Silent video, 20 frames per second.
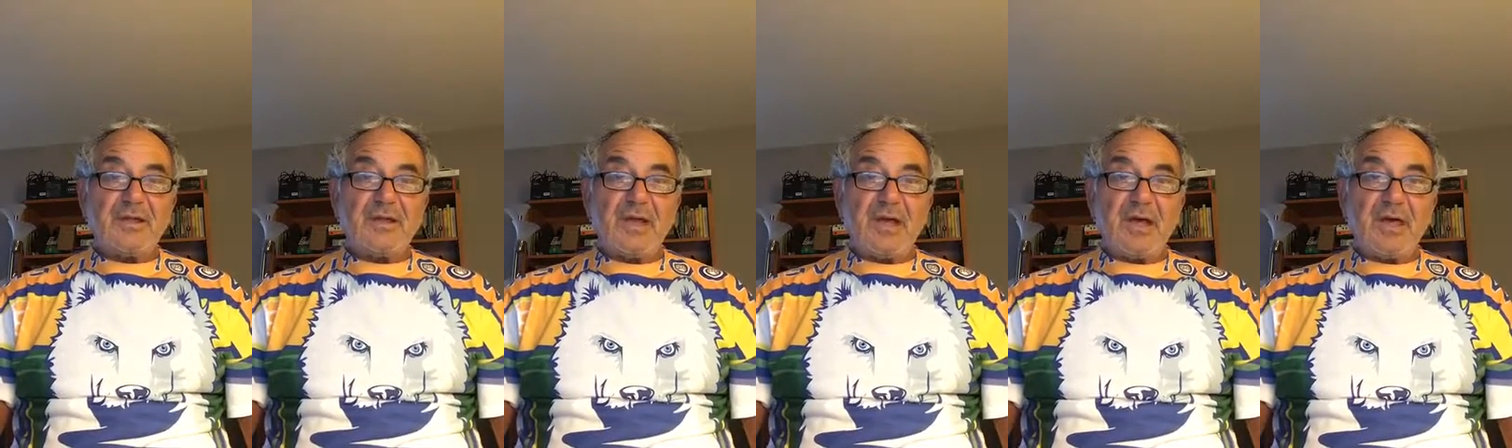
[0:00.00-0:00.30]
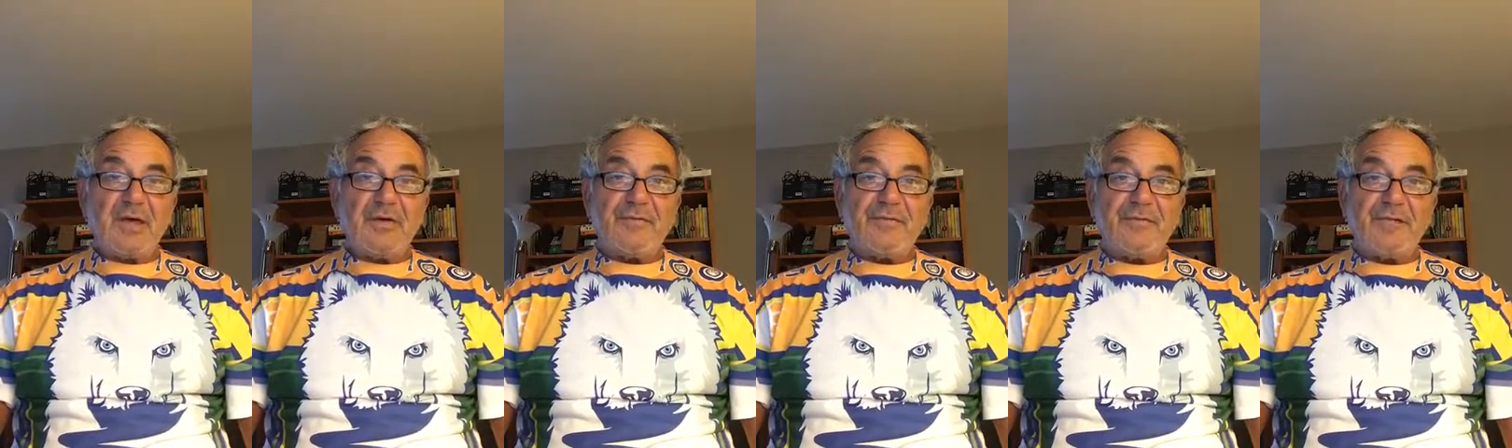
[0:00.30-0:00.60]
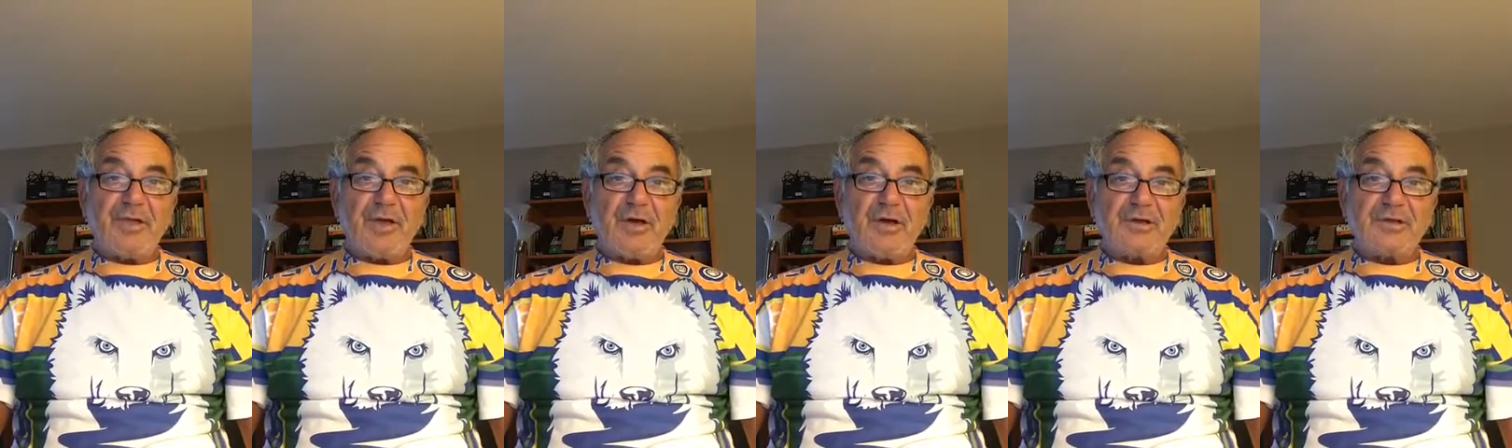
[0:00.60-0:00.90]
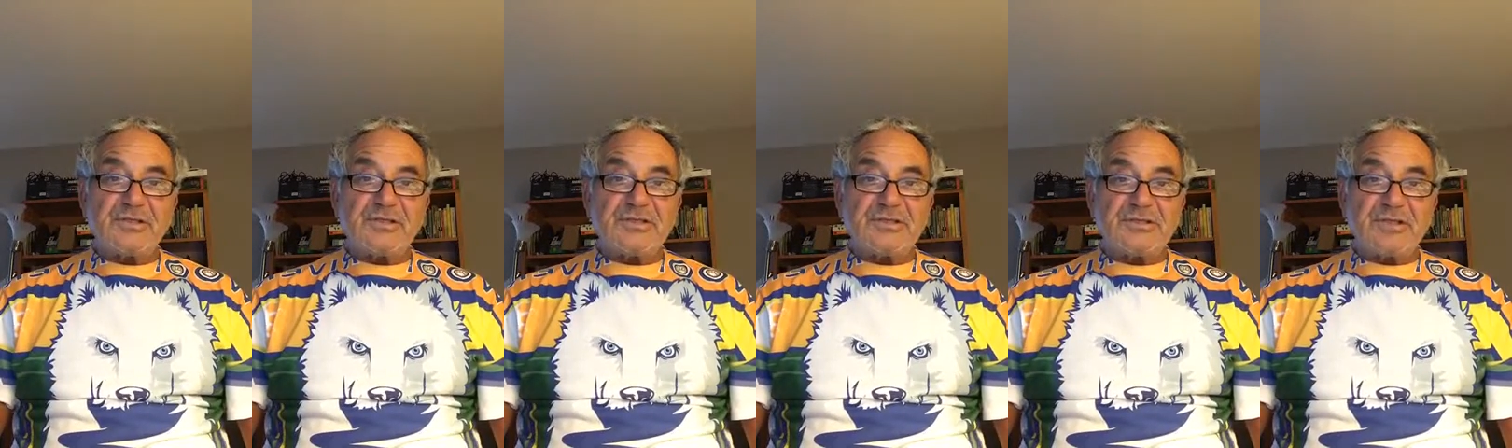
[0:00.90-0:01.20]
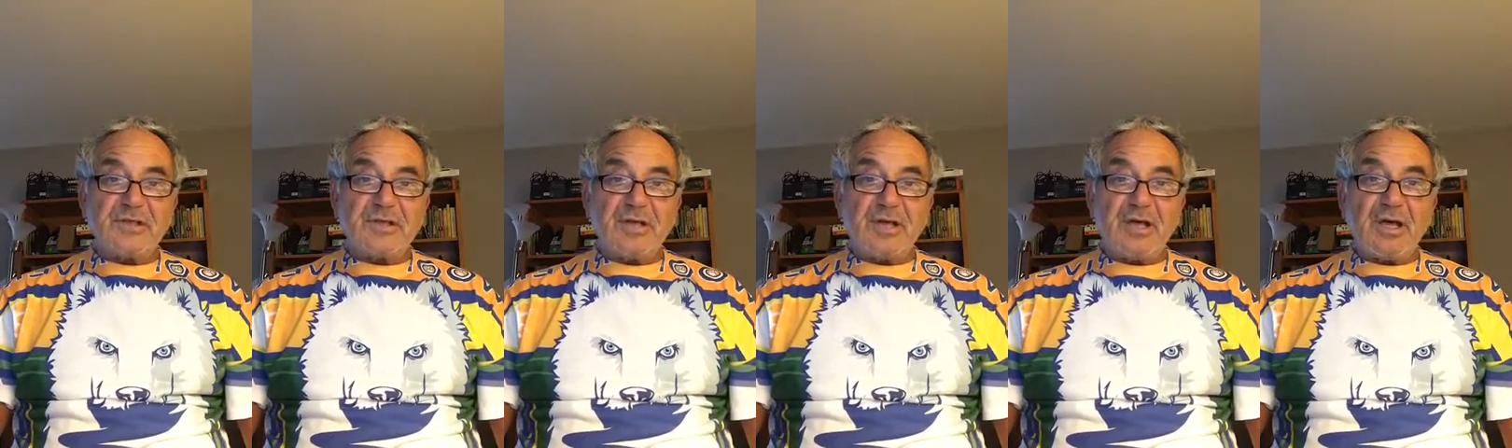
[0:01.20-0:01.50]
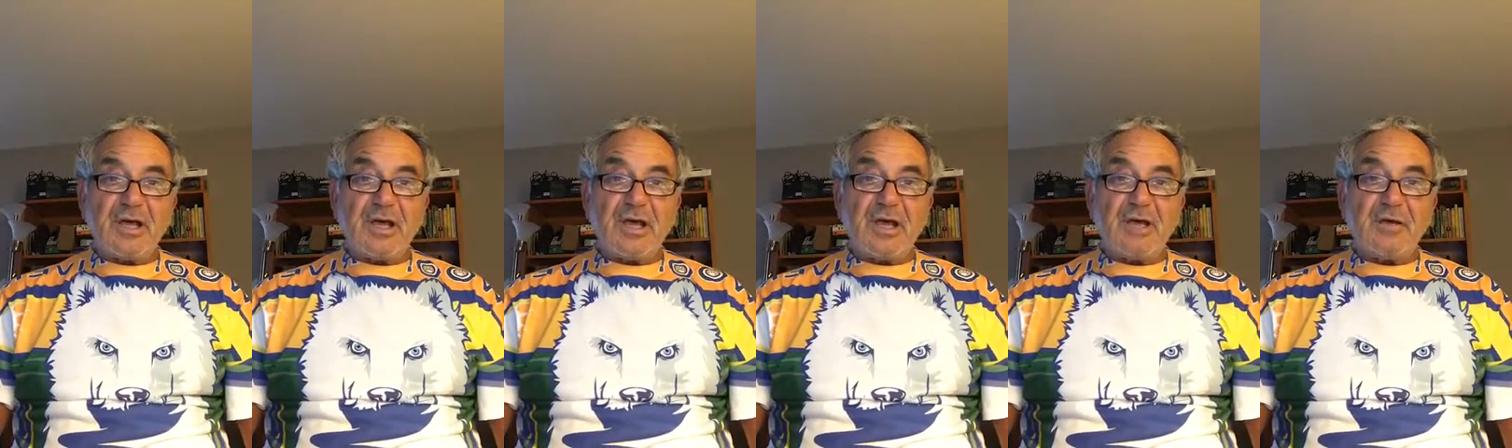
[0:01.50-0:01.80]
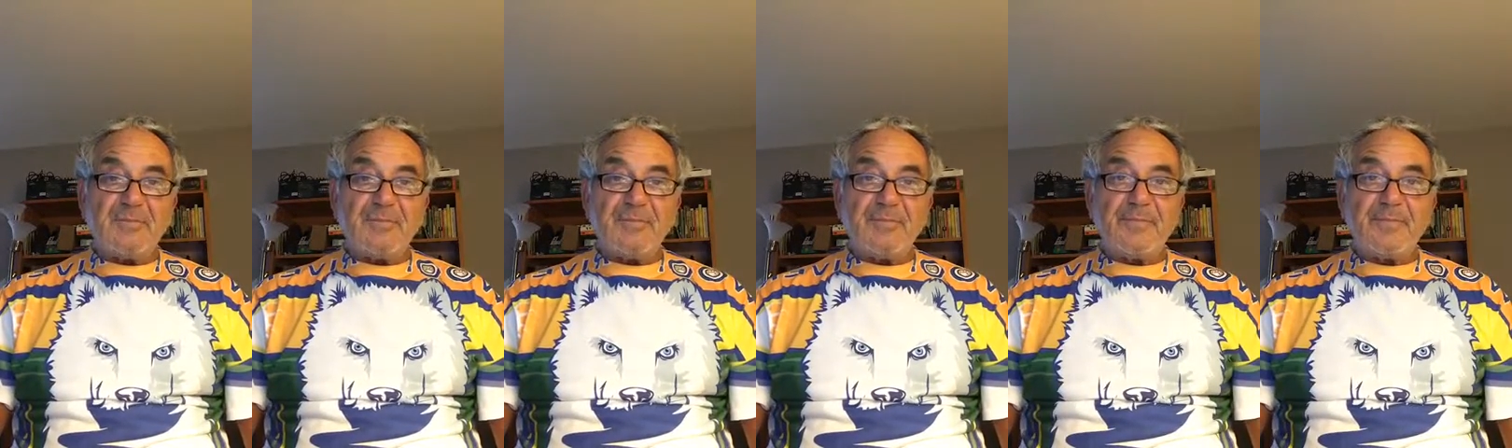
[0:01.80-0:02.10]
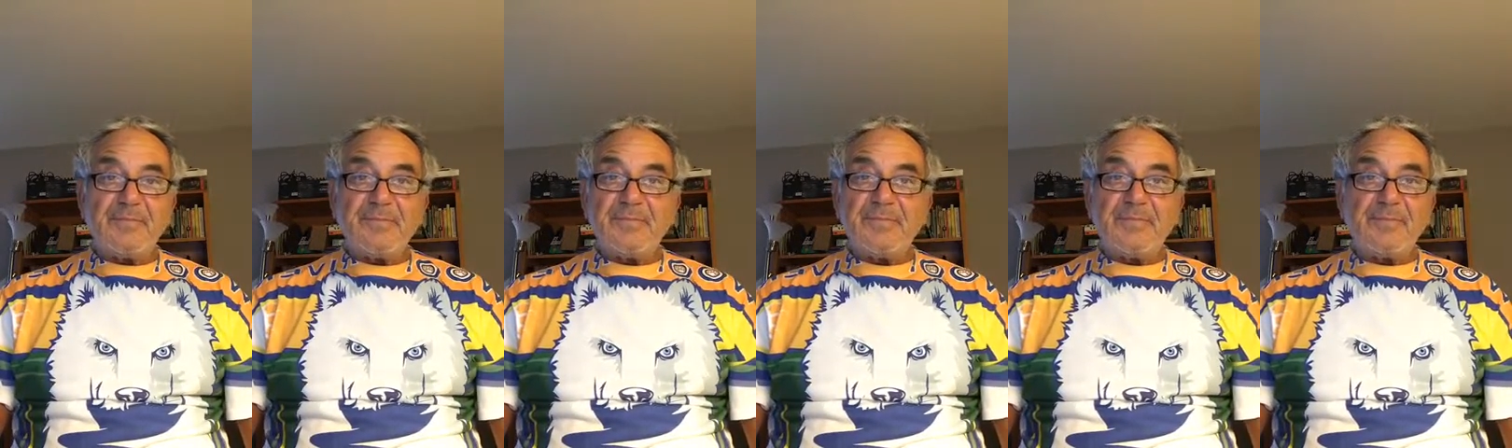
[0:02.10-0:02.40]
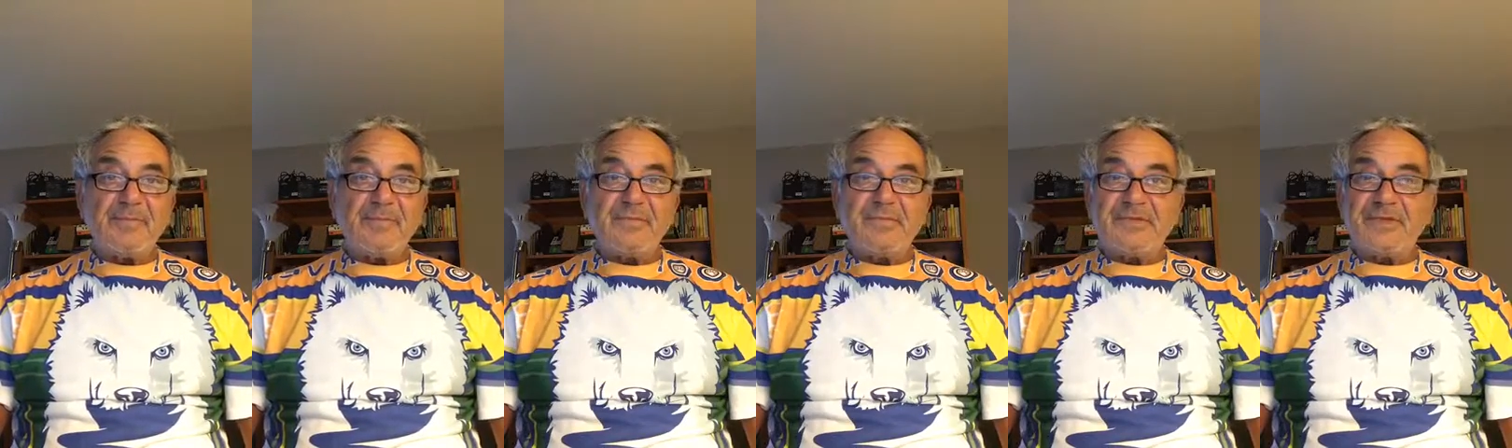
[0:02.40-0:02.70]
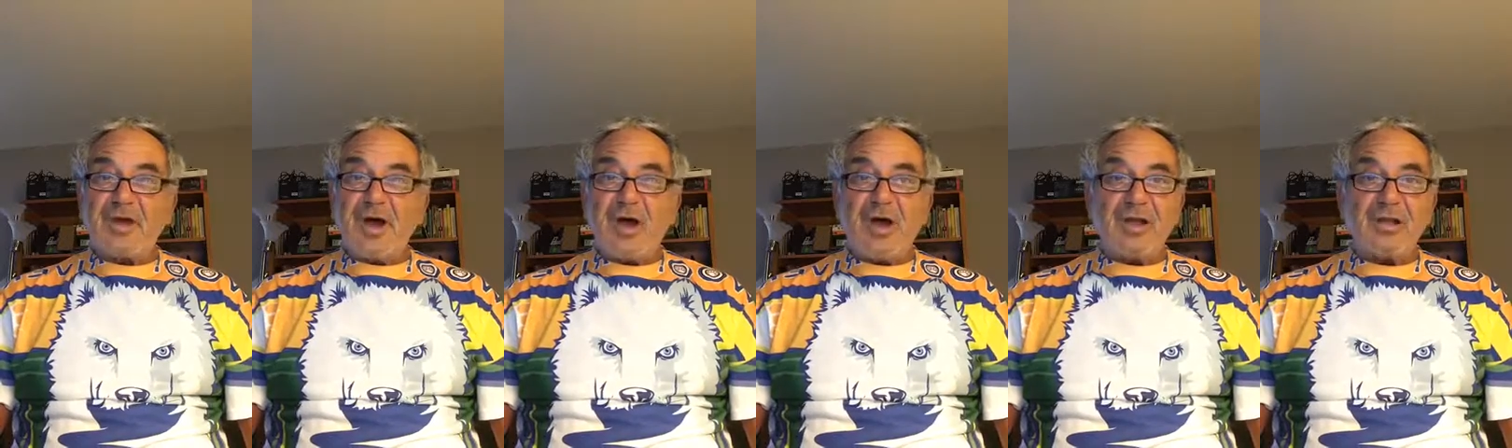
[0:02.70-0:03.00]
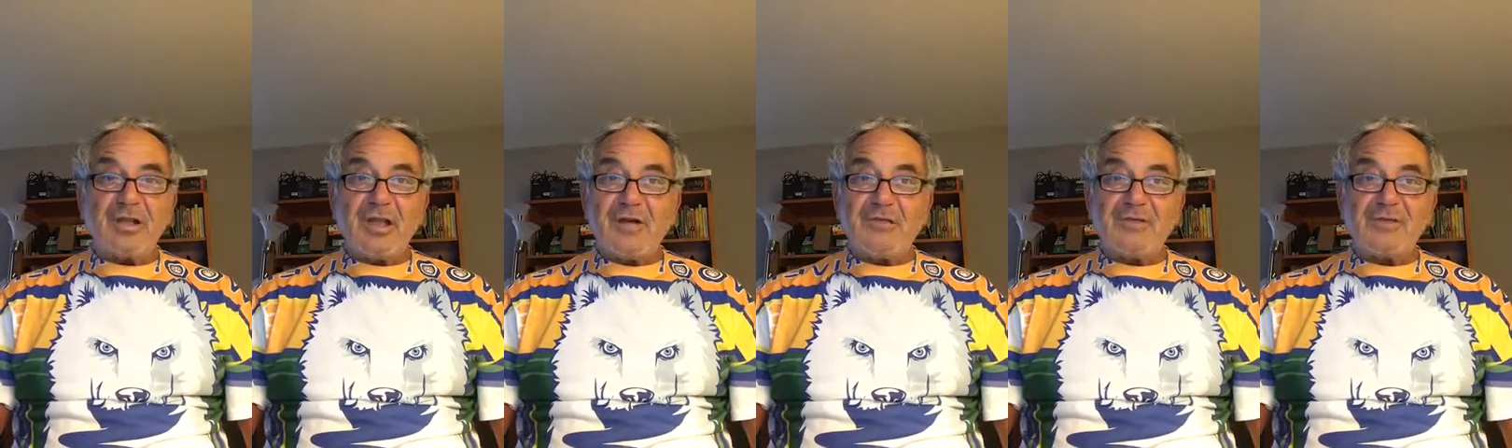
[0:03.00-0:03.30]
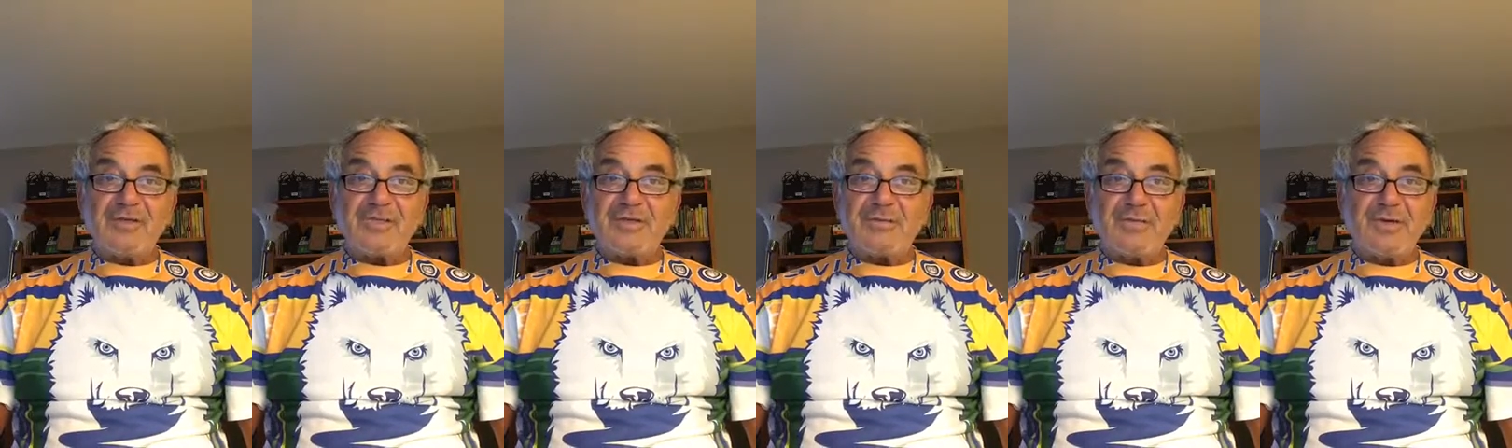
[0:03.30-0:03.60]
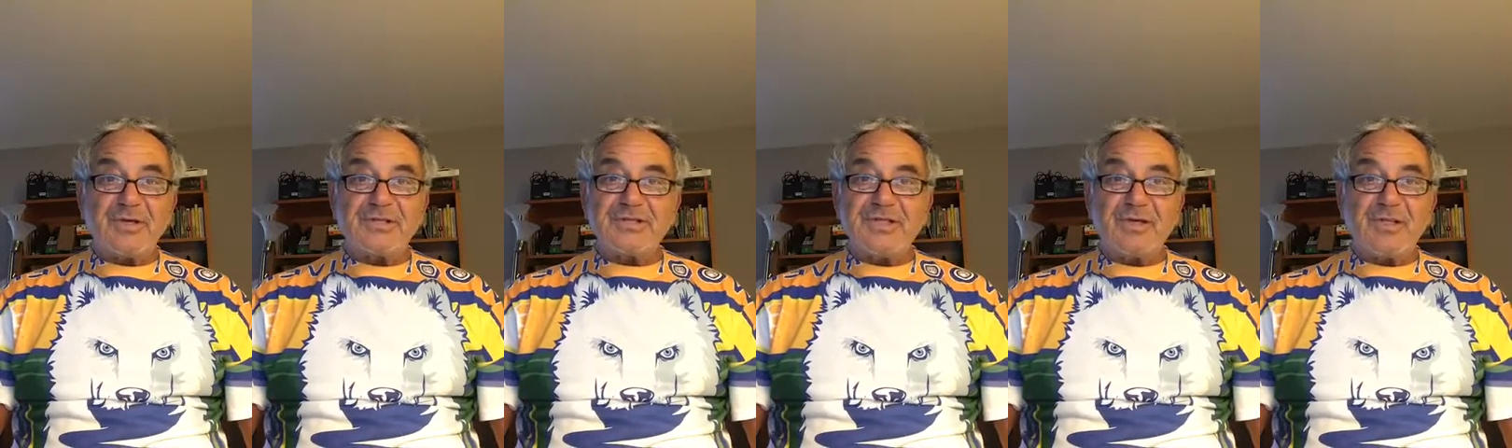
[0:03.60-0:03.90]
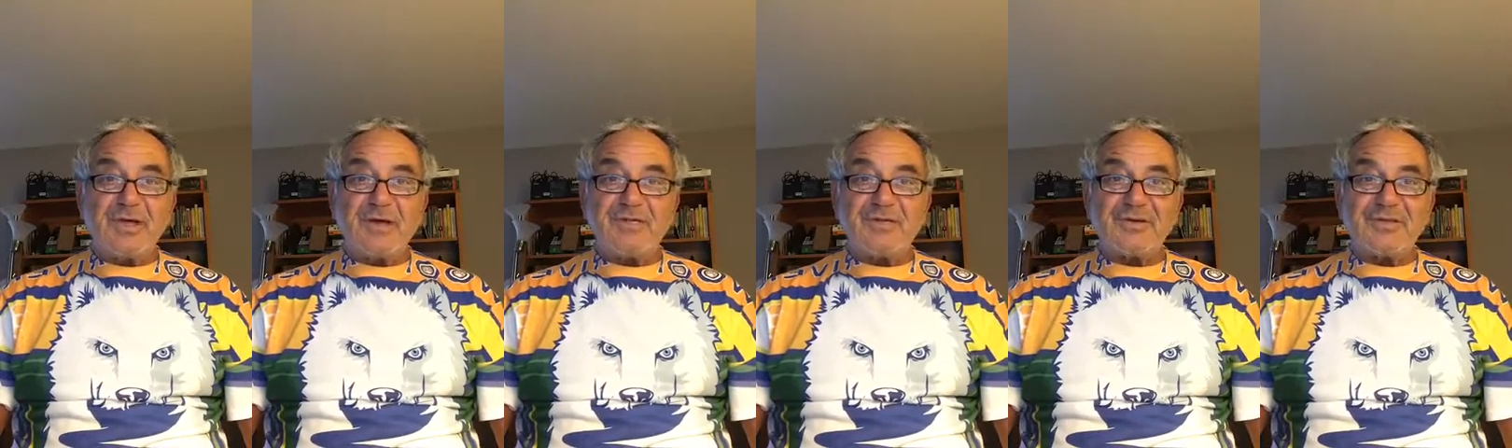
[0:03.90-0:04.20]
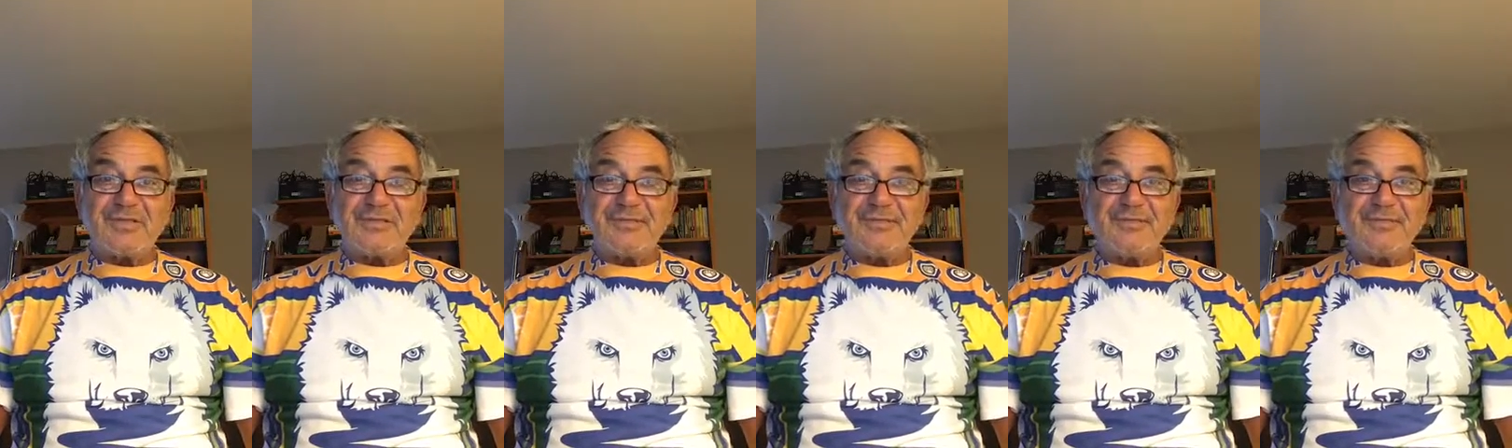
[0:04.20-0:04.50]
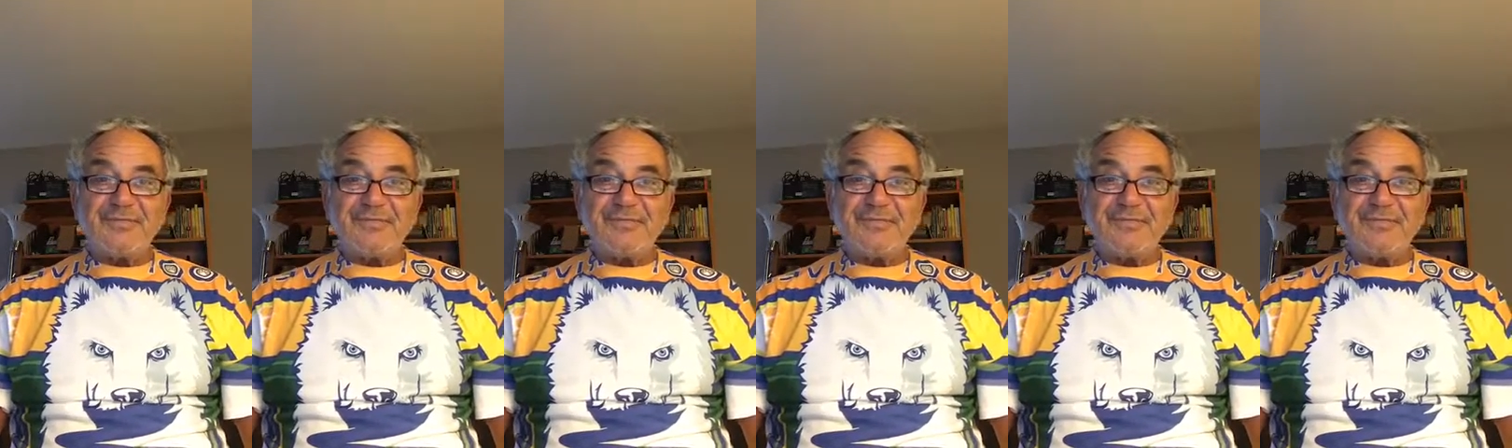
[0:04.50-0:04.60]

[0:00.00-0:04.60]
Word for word: uh, for those um, dog lovers and music lovers.